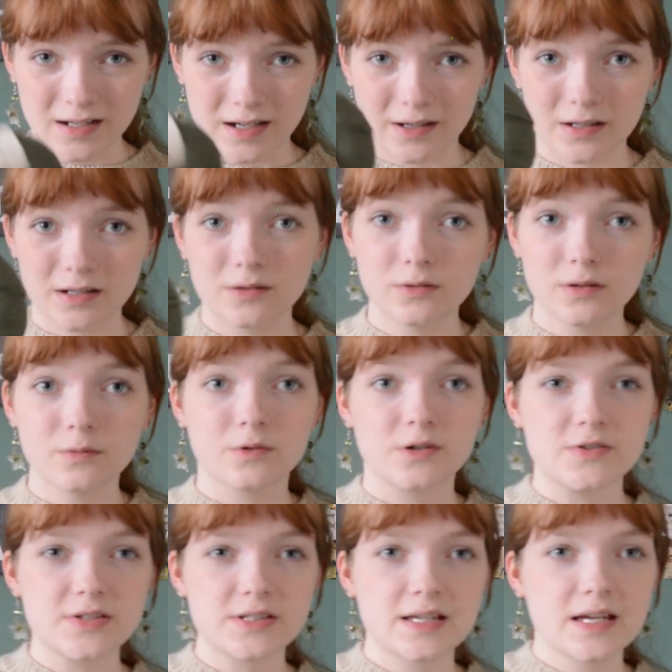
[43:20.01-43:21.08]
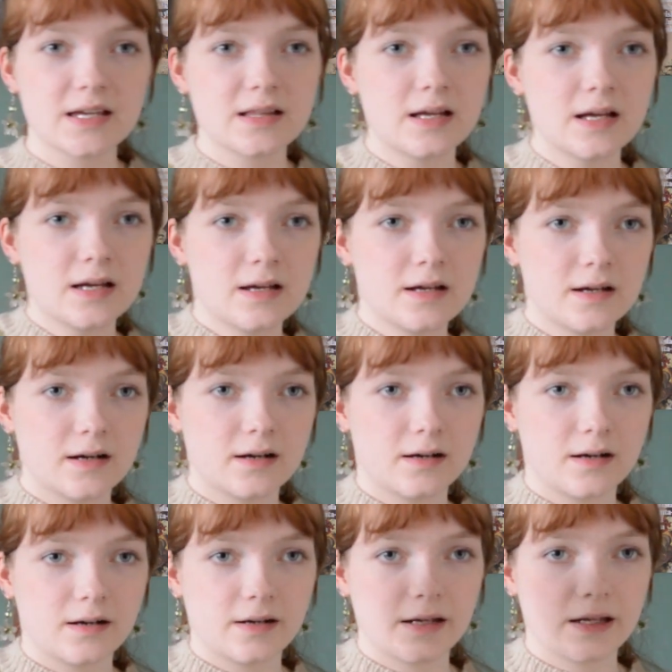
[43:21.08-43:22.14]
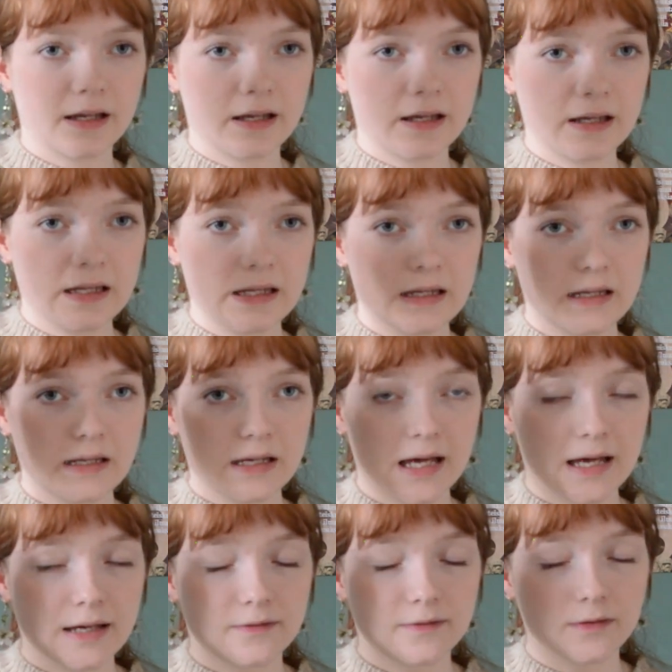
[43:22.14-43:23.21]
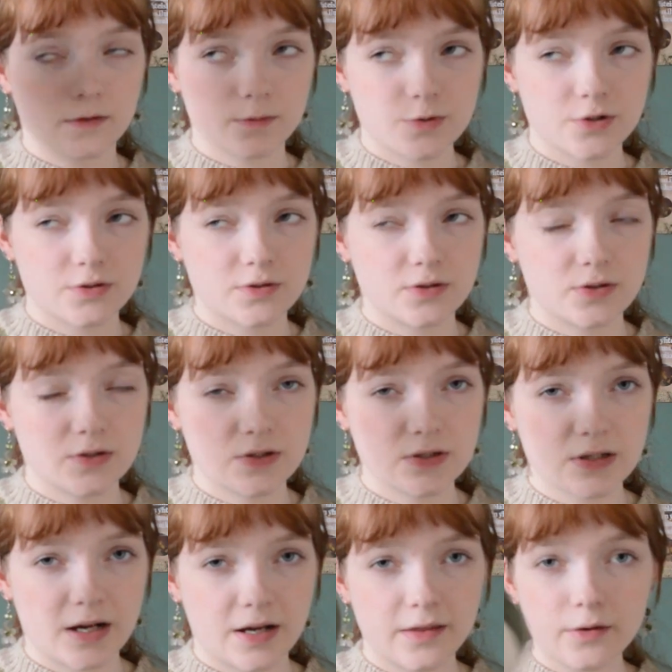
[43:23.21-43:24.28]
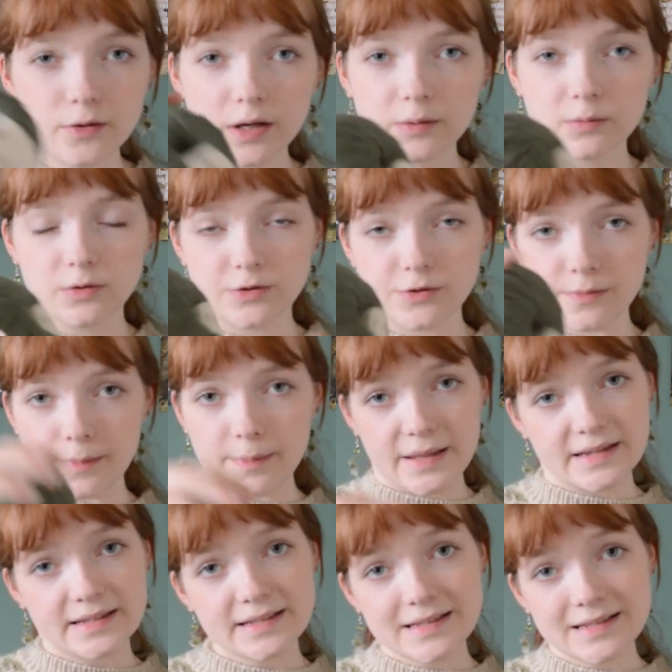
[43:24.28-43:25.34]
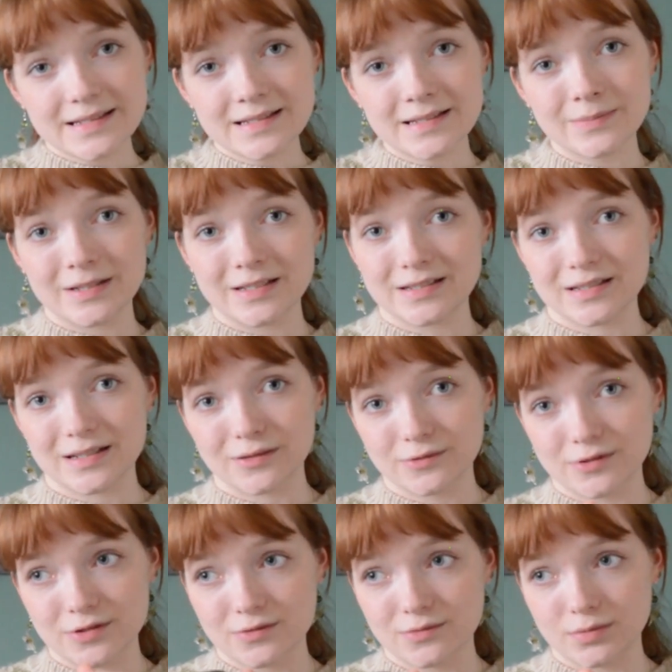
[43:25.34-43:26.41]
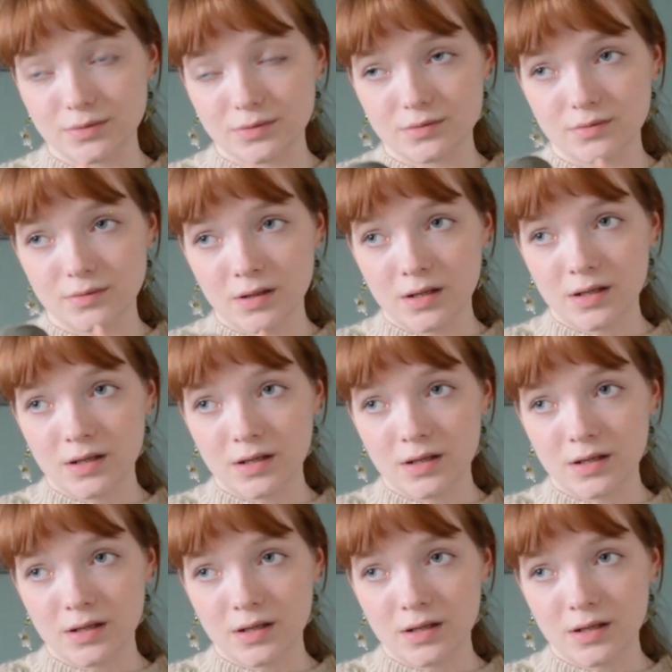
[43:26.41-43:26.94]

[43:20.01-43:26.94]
I got only 1 skein. I have options. Either I will do mittens because I just want to